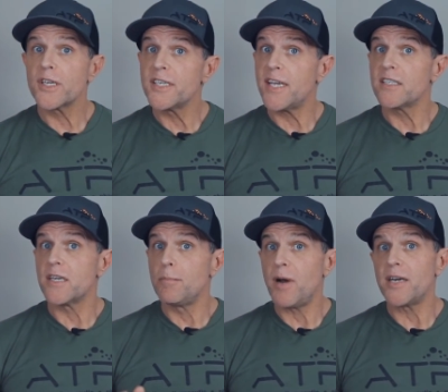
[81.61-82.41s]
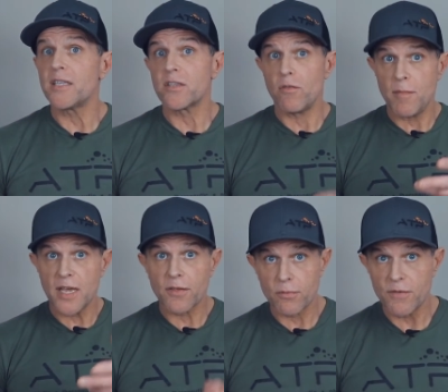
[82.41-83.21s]
contains an abundance of
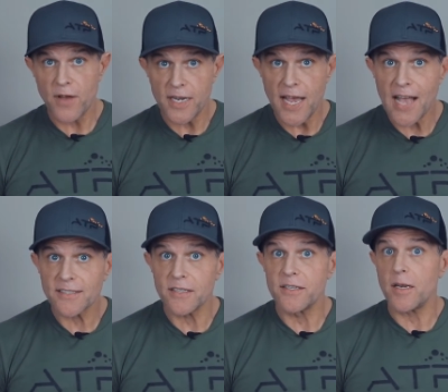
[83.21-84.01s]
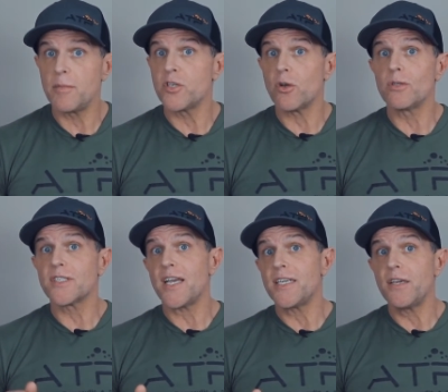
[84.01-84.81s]
omega three fatty acids that have been shown
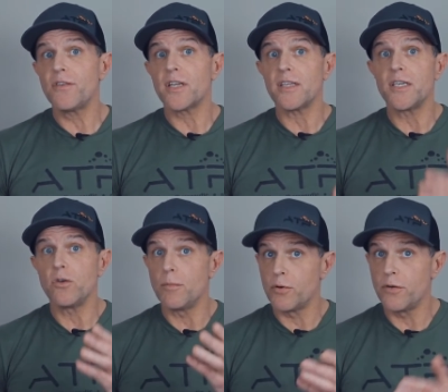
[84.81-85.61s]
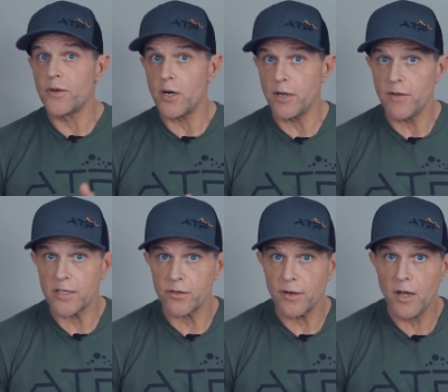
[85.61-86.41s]
scientifically to improve
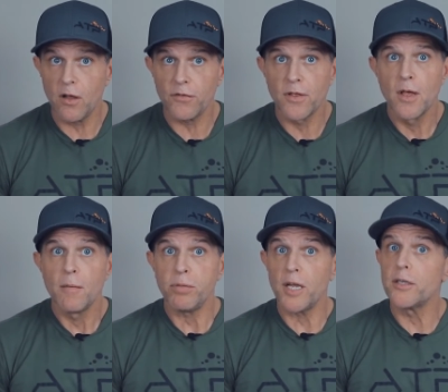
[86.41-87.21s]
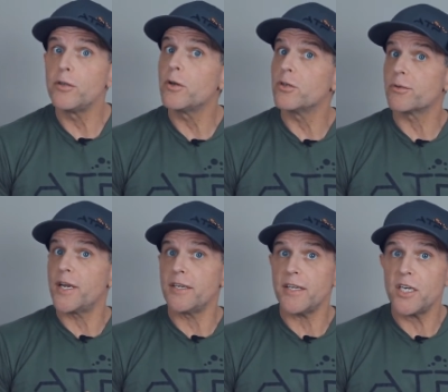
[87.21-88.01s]
cardiovascular health, blood glucose
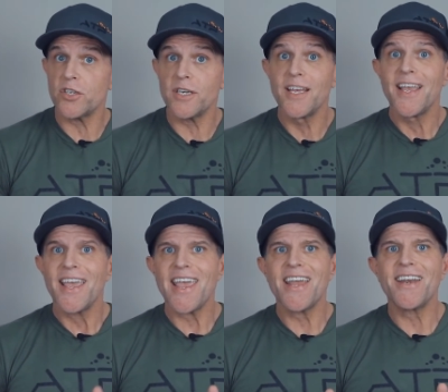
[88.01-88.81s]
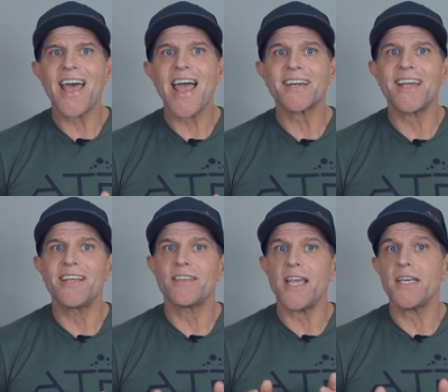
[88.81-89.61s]
regulation, and act
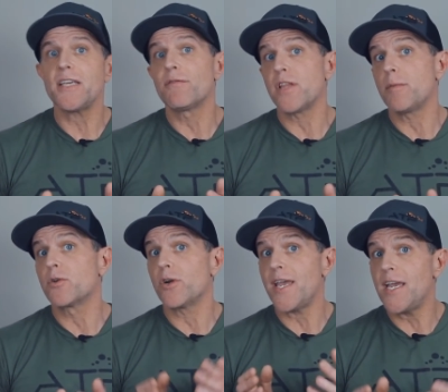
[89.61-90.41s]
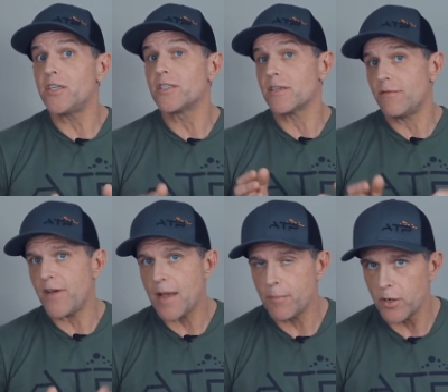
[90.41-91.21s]
as anti-inflammatory agents and
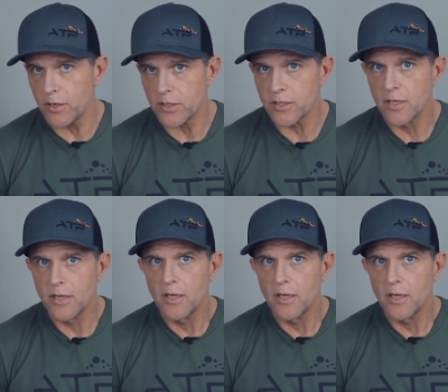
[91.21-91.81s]
fat burners.